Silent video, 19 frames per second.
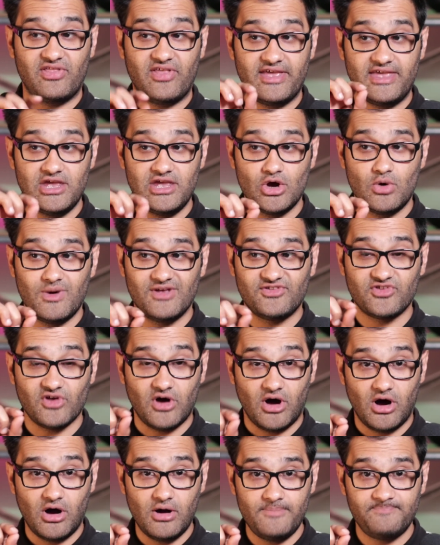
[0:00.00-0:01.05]
The EOS
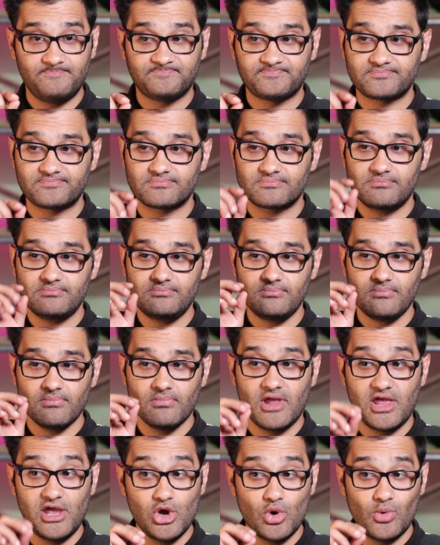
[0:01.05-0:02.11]
R,
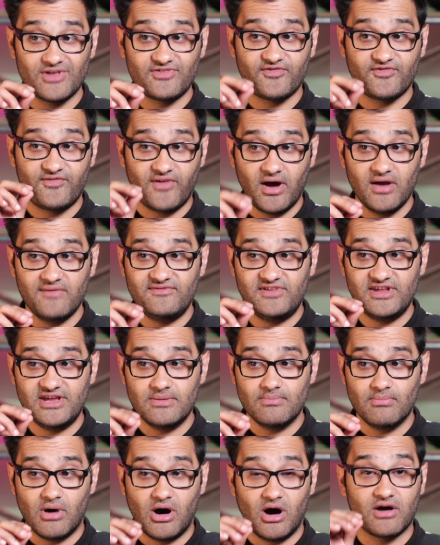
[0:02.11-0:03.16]
EOS
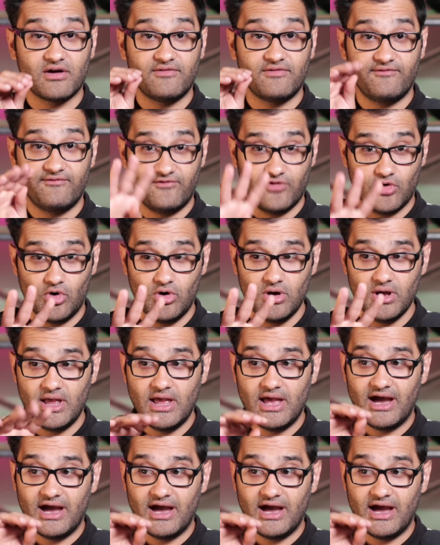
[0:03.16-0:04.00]
5D Mark IV,